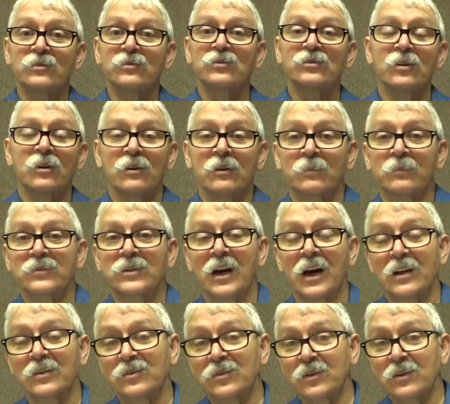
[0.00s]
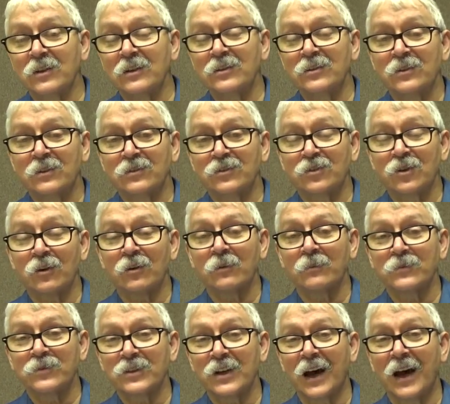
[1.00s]
to circumcise his
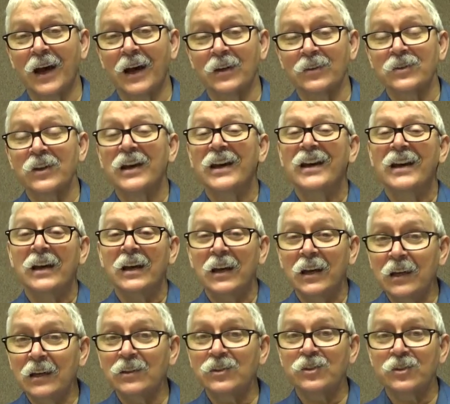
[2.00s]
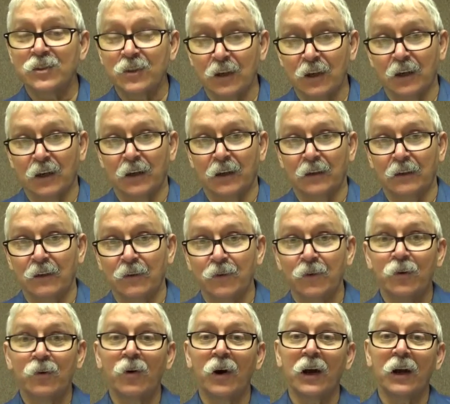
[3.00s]
circumcise his son.
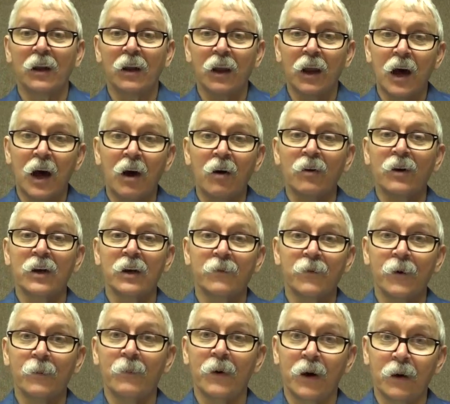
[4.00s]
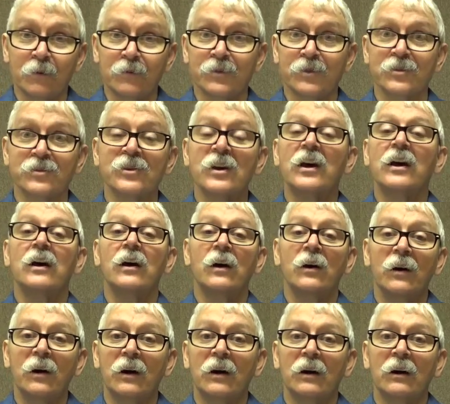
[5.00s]
The great lawgiver Moses
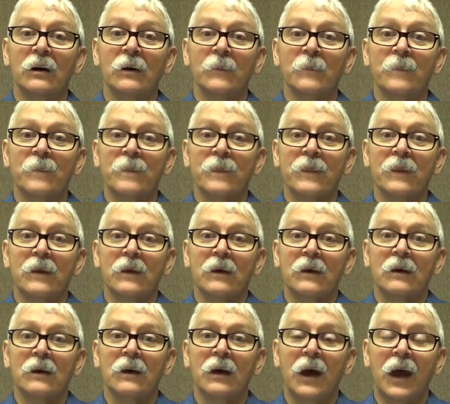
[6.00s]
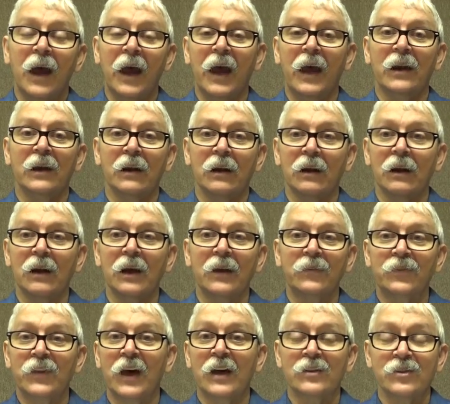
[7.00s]
uh, had
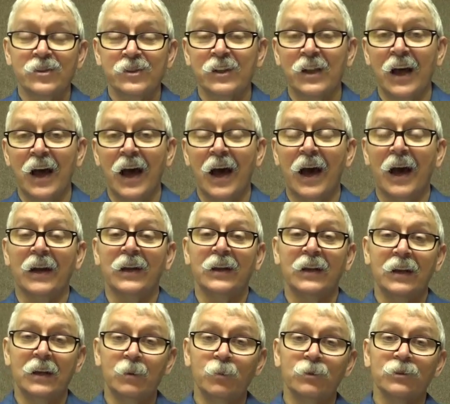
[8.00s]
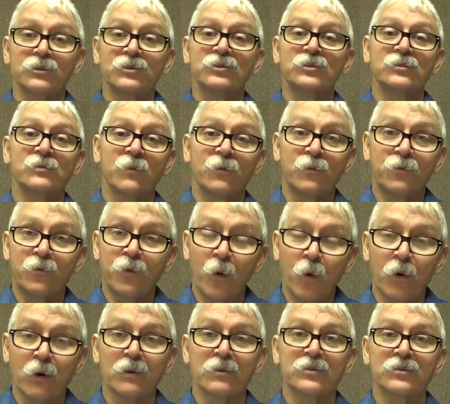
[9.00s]
let that slide, and he was
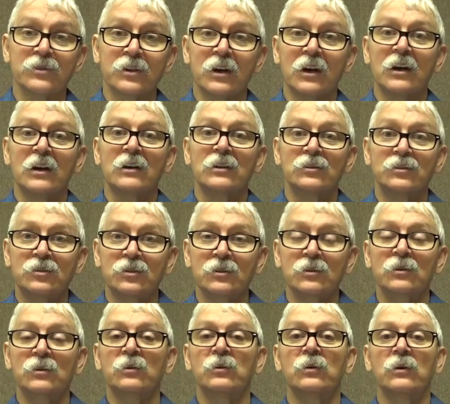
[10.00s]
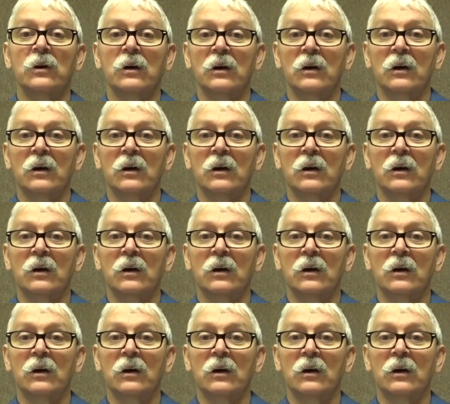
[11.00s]
forced to